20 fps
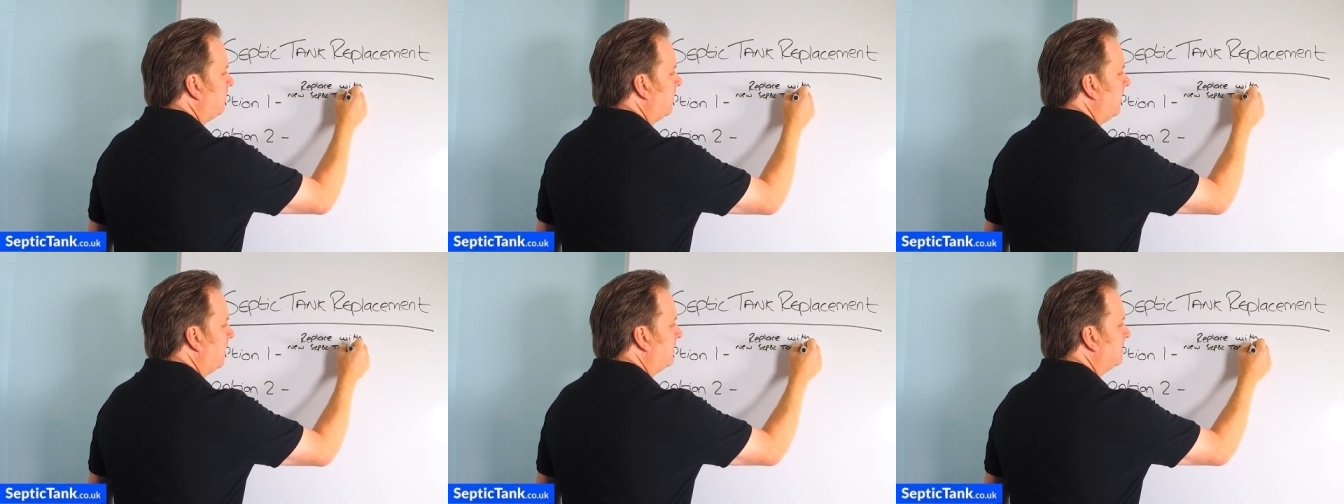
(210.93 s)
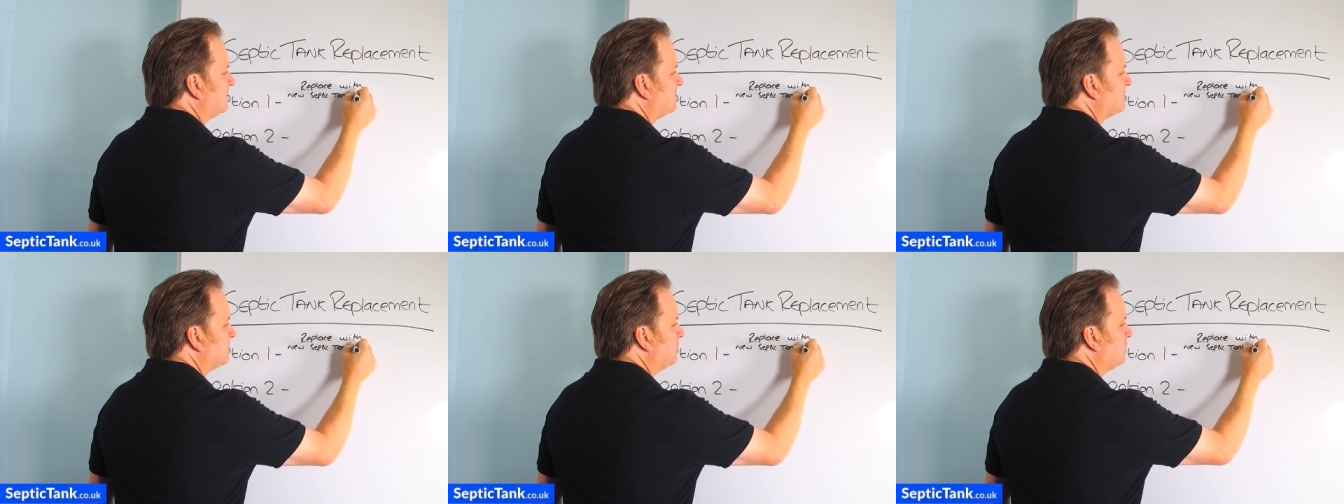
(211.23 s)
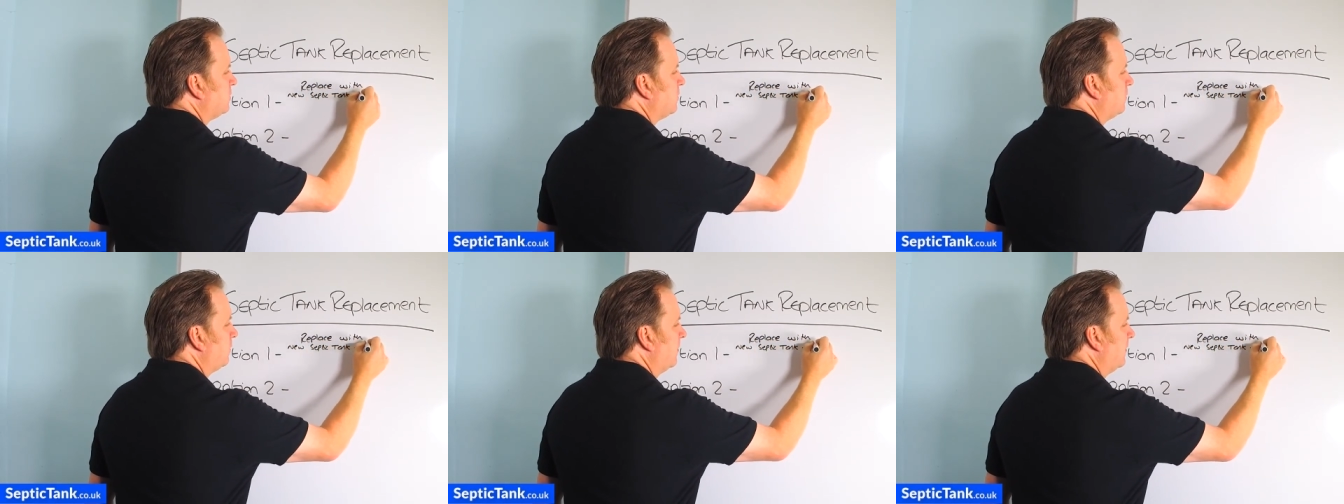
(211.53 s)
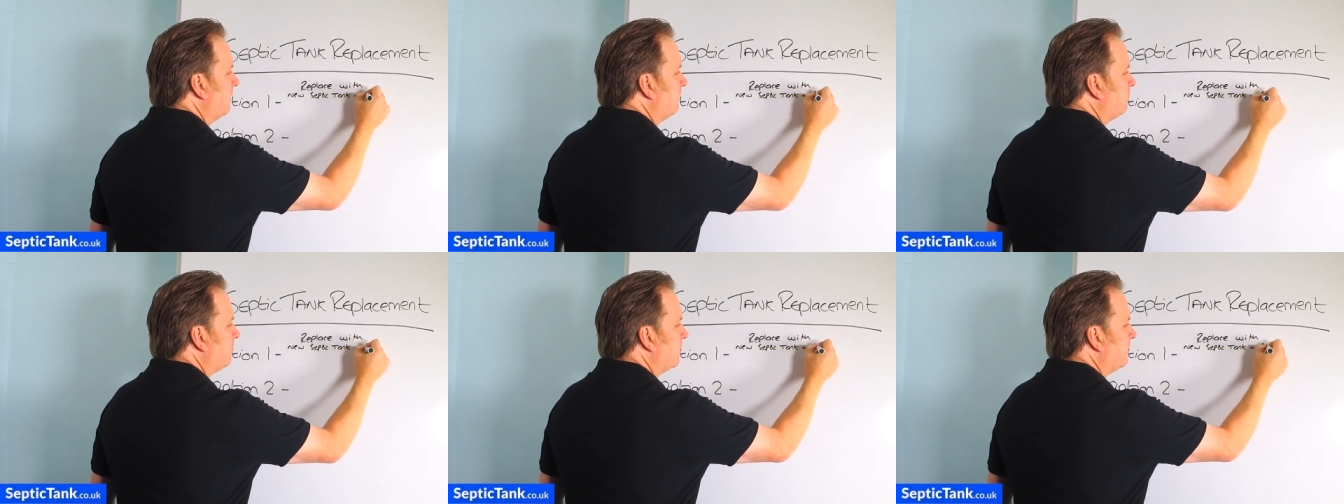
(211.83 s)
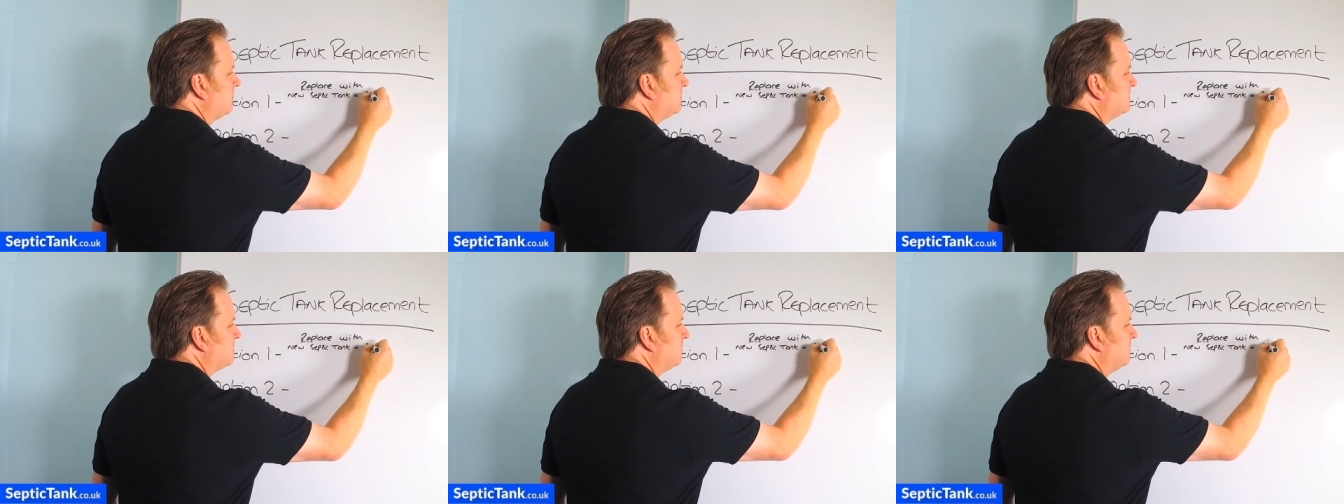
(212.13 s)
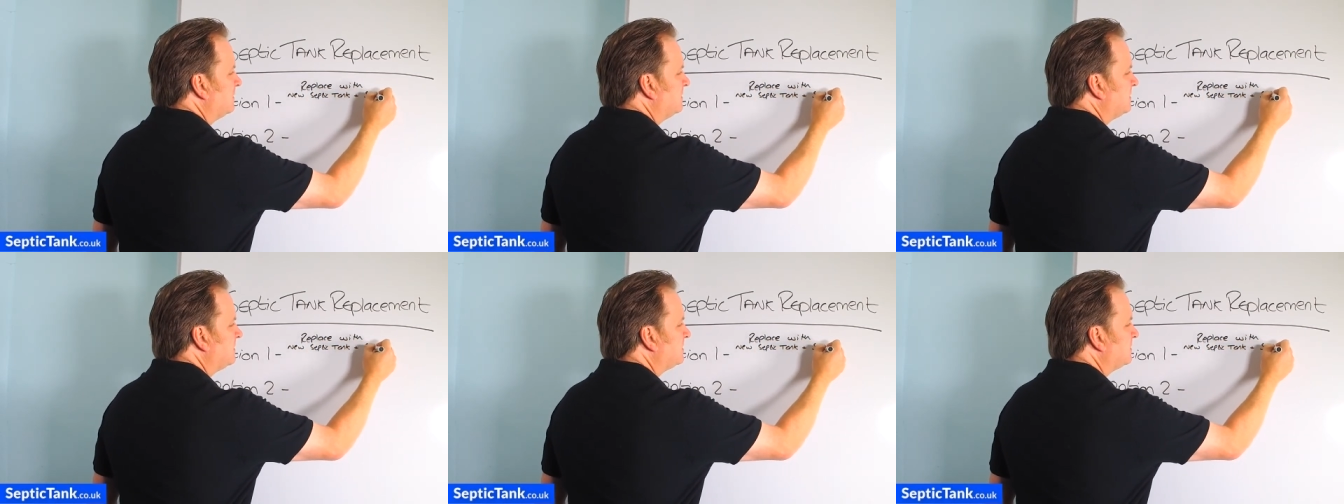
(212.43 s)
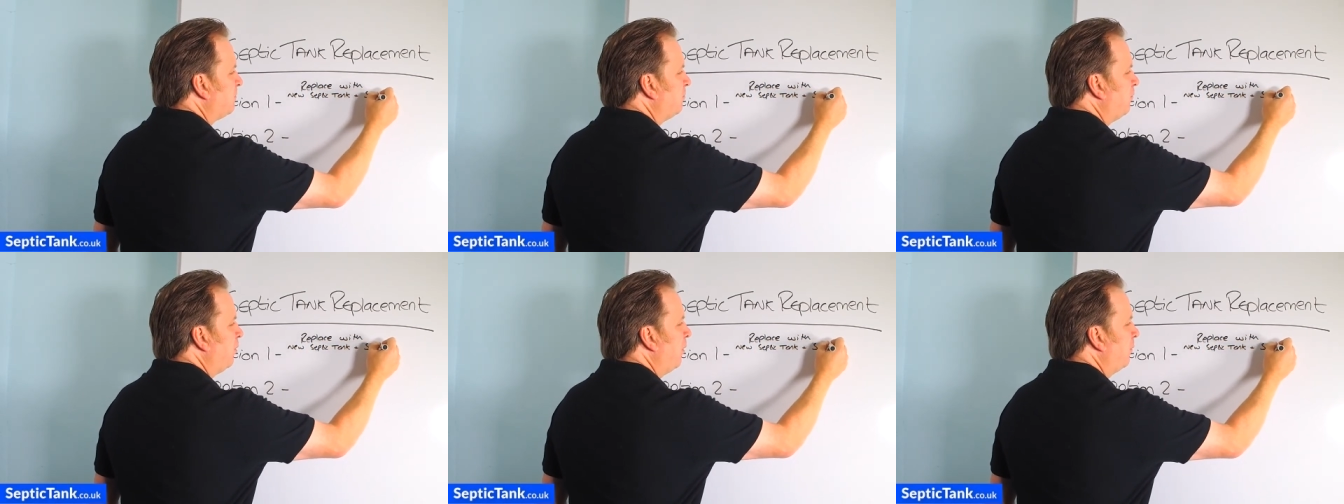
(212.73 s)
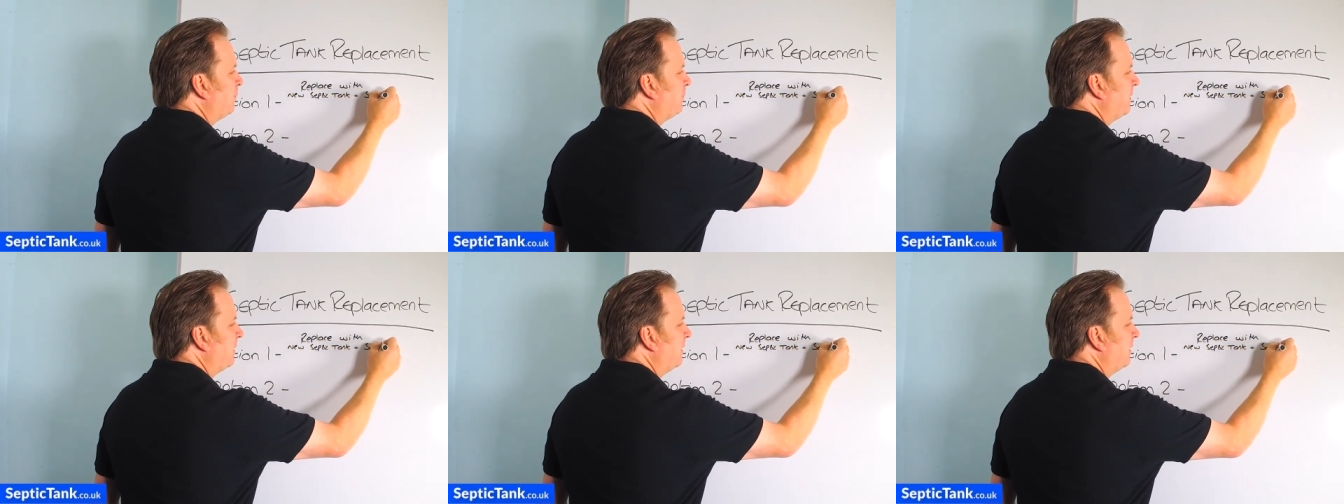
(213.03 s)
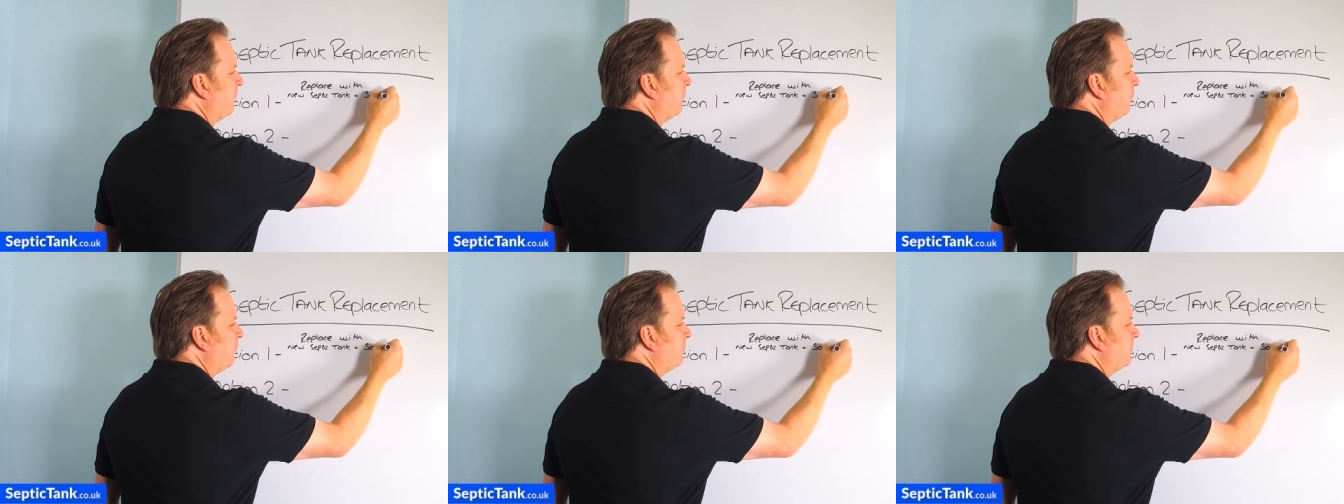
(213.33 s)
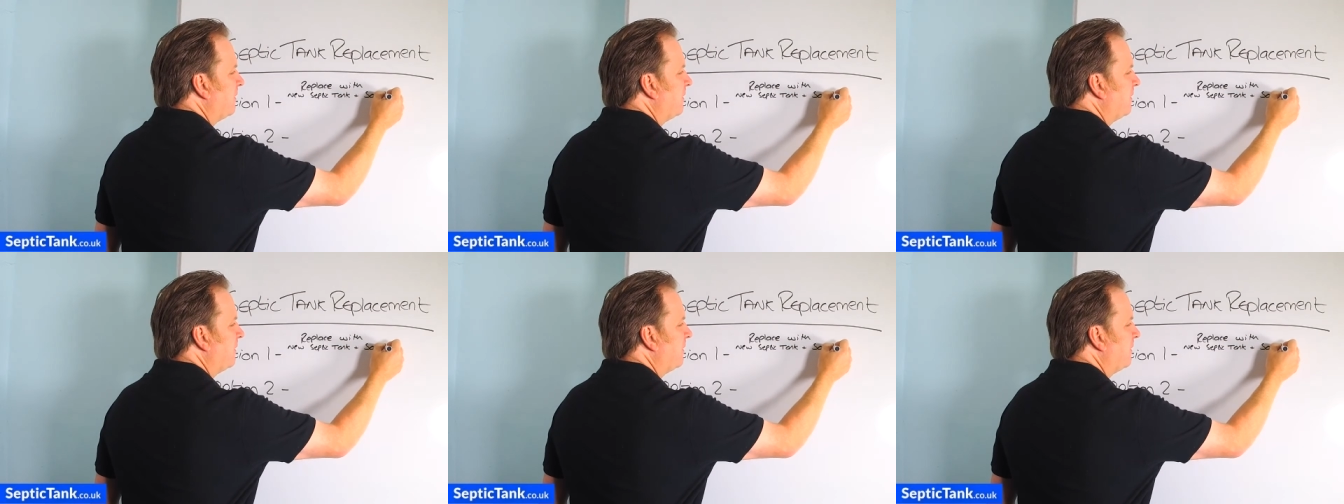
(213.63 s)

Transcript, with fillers: and soakaway. So this is a popular route